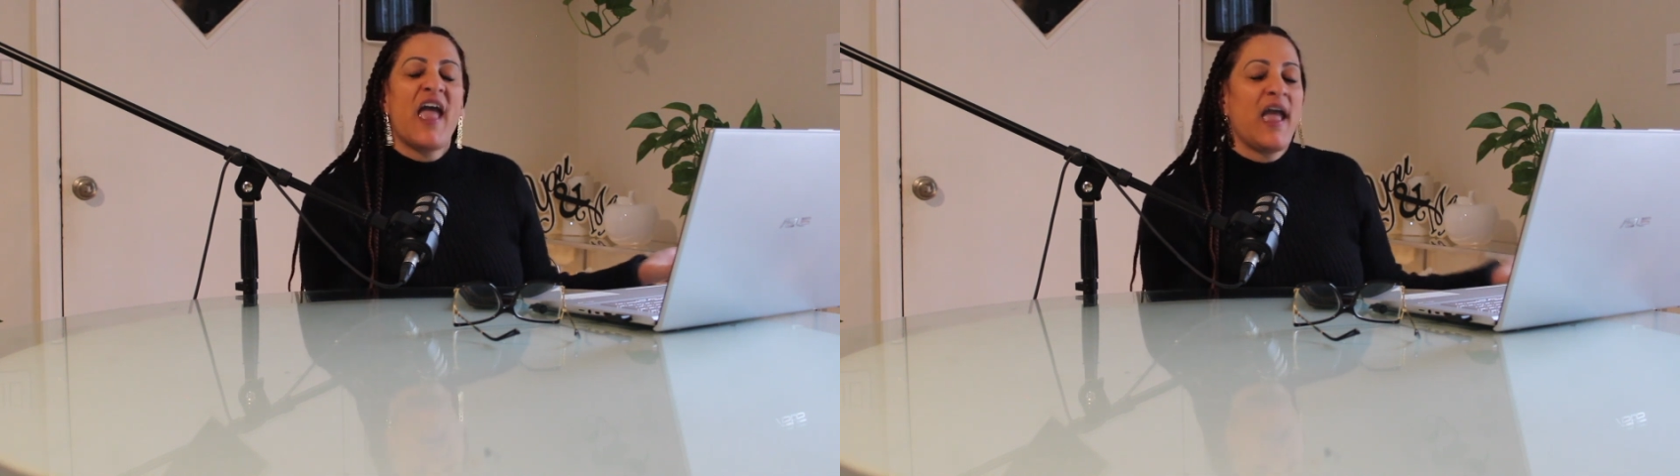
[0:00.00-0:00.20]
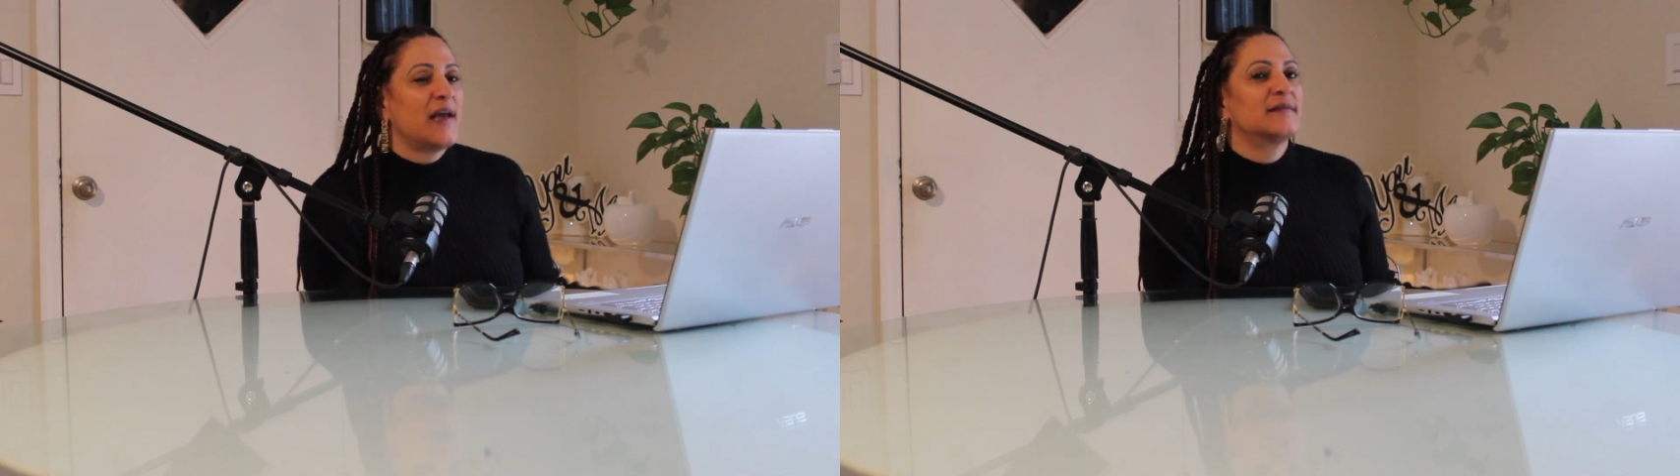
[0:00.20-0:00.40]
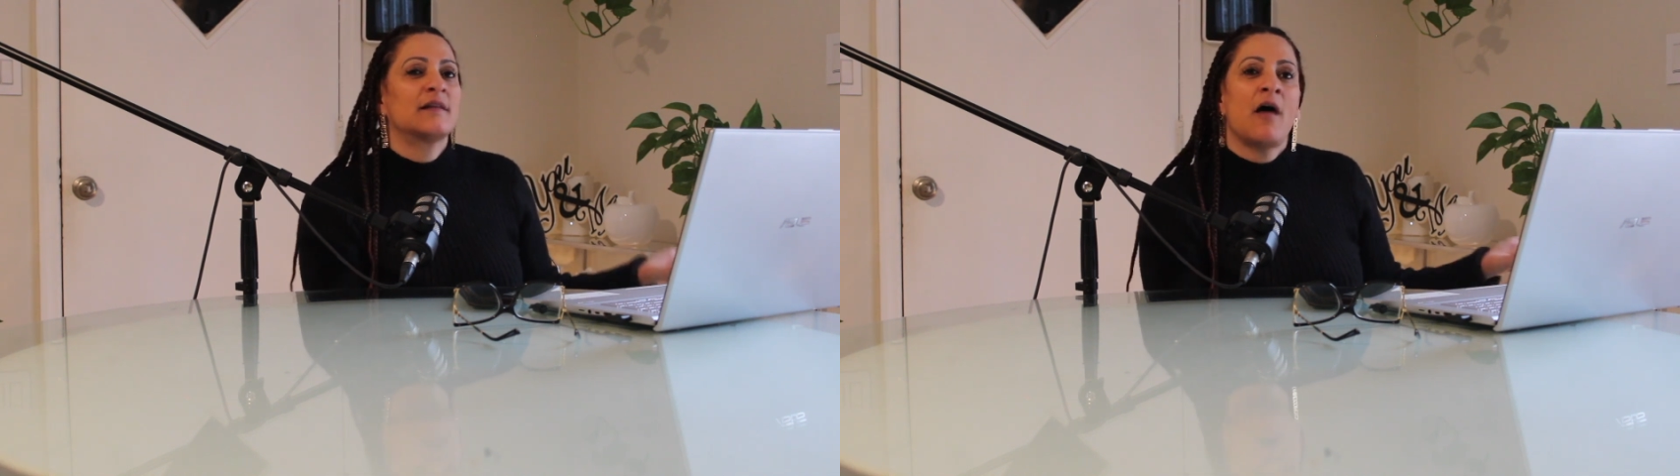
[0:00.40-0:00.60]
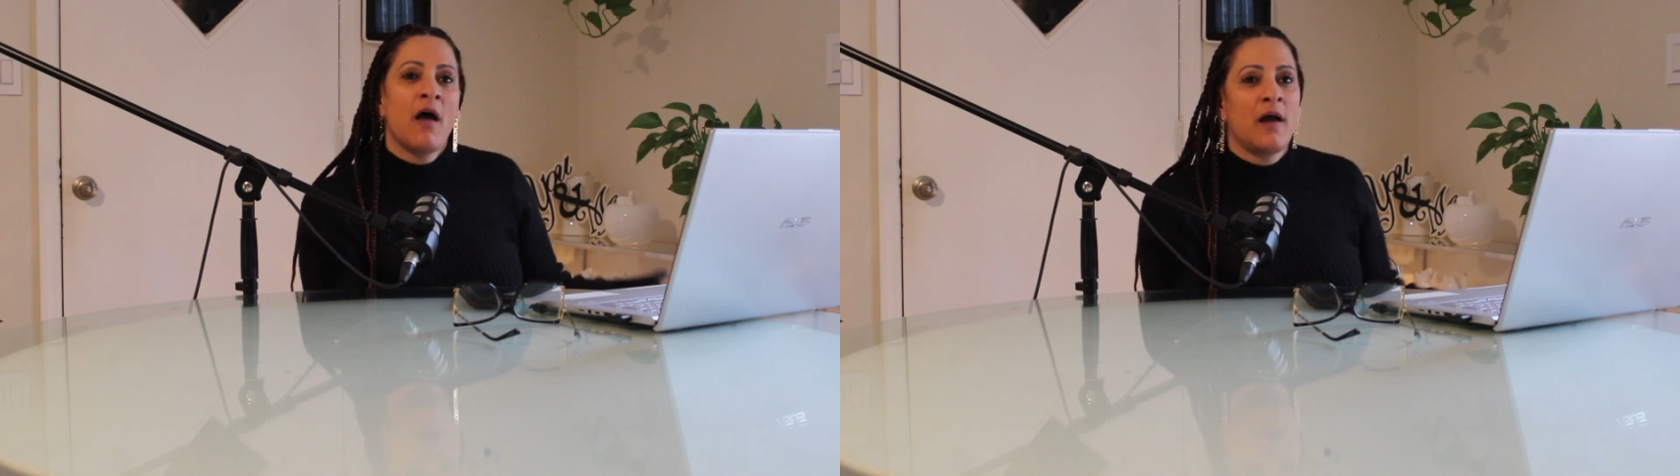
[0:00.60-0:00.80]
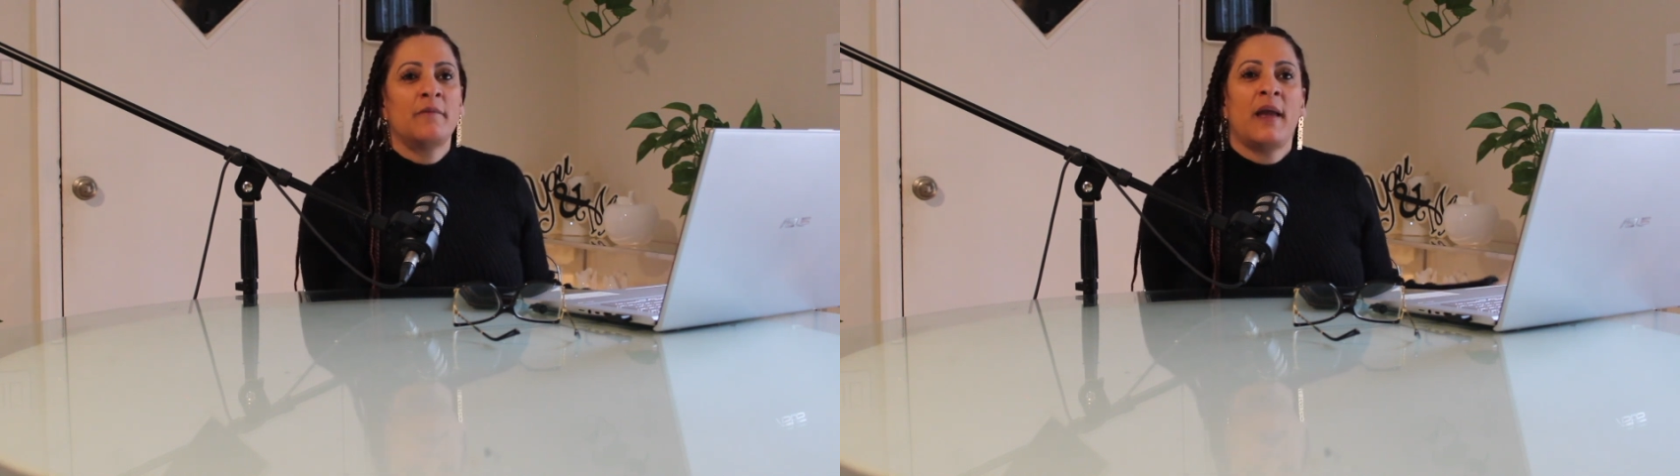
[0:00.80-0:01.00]
ass
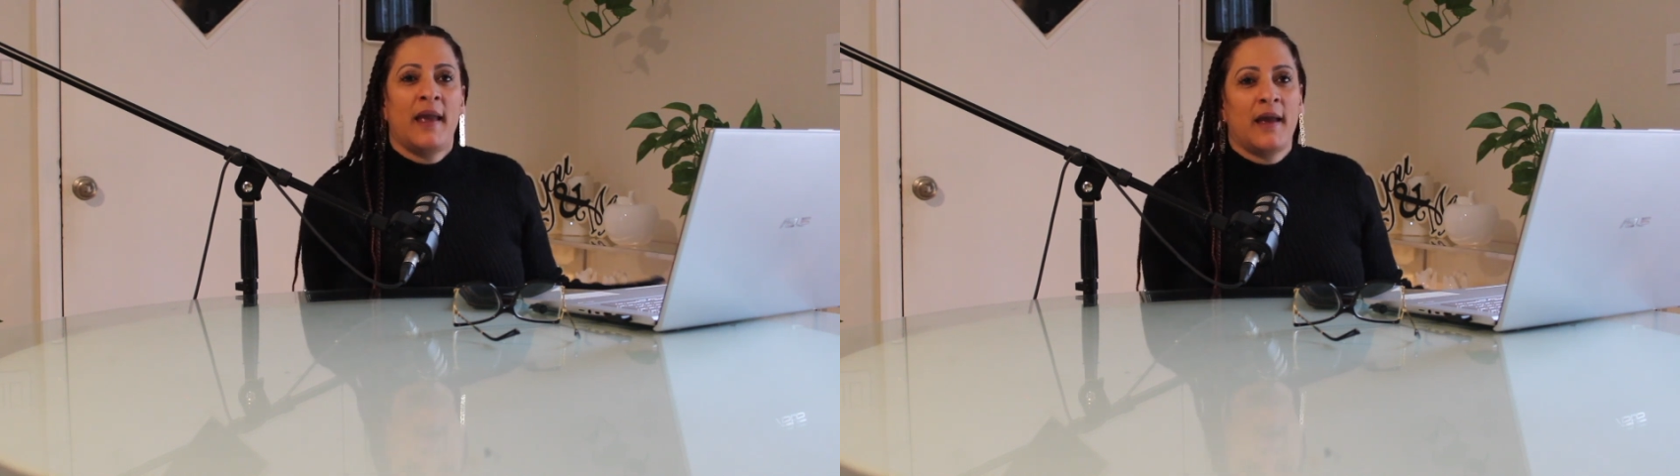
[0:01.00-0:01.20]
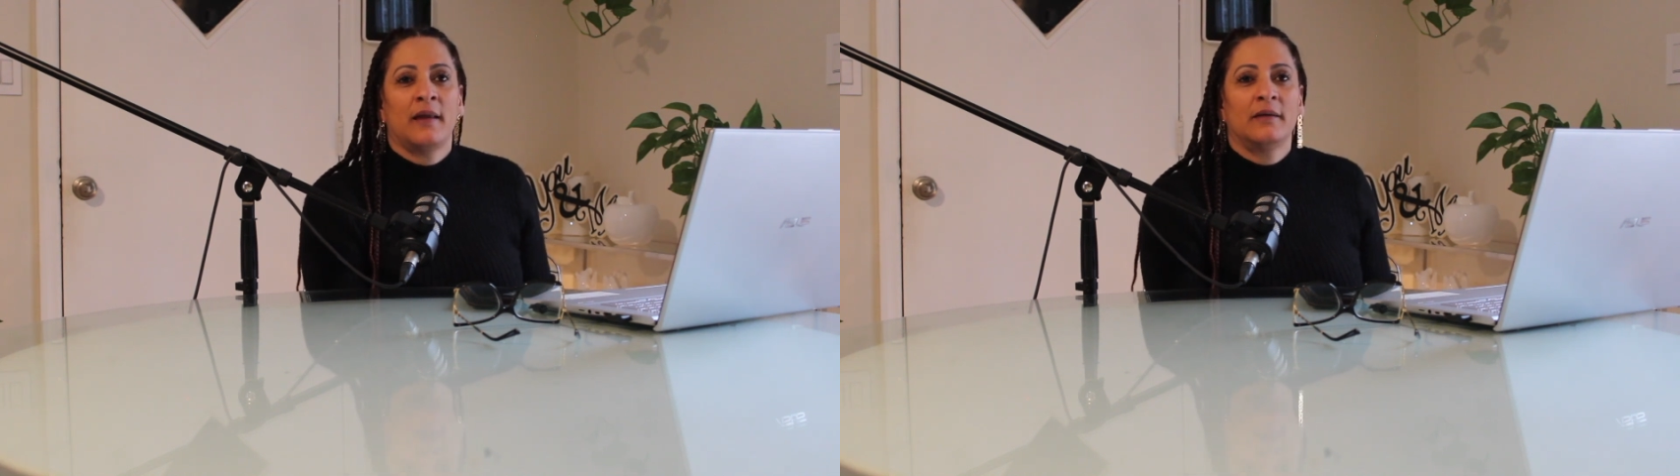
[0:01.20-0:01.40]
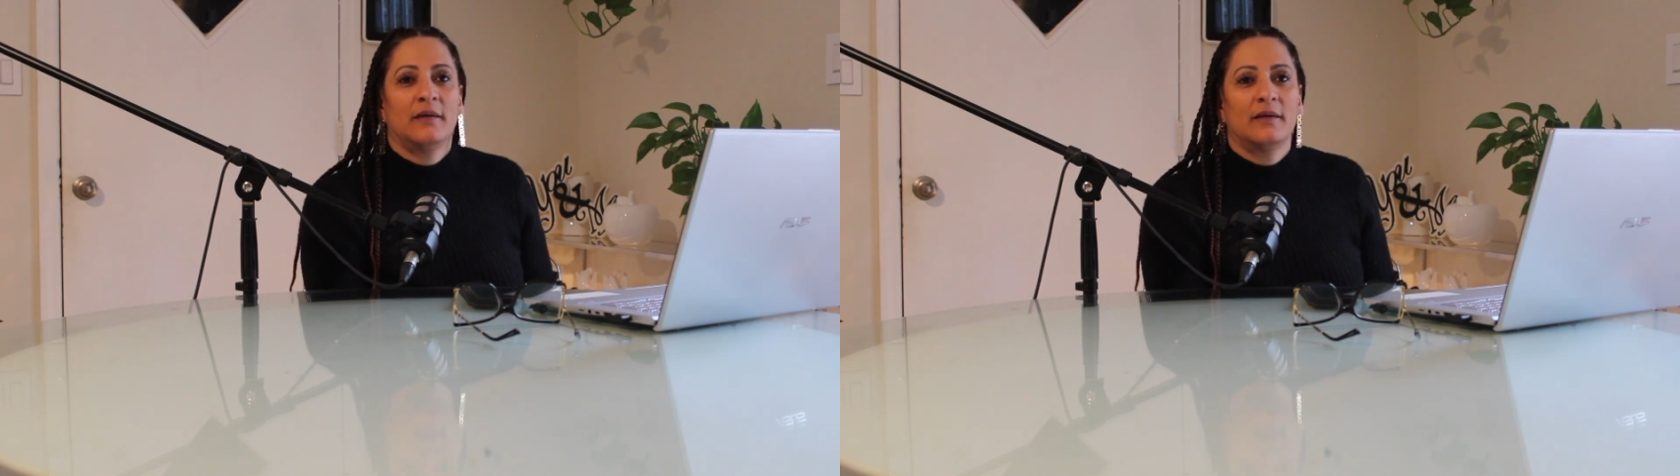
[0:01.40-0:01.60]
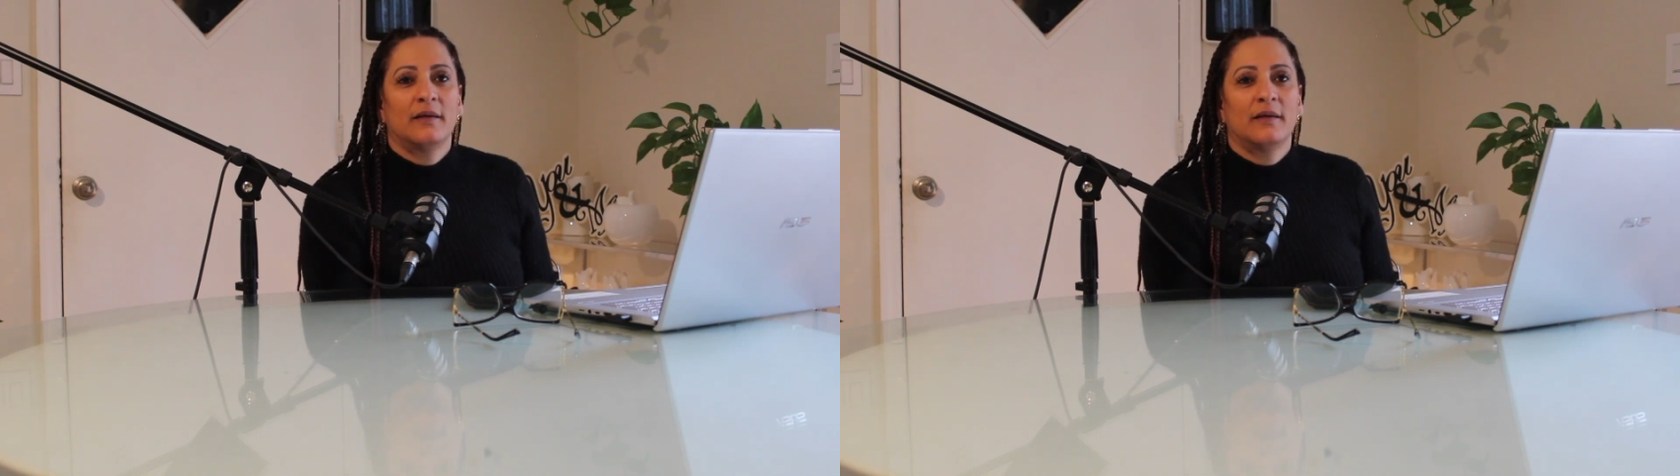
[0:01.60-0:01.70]
lawn man.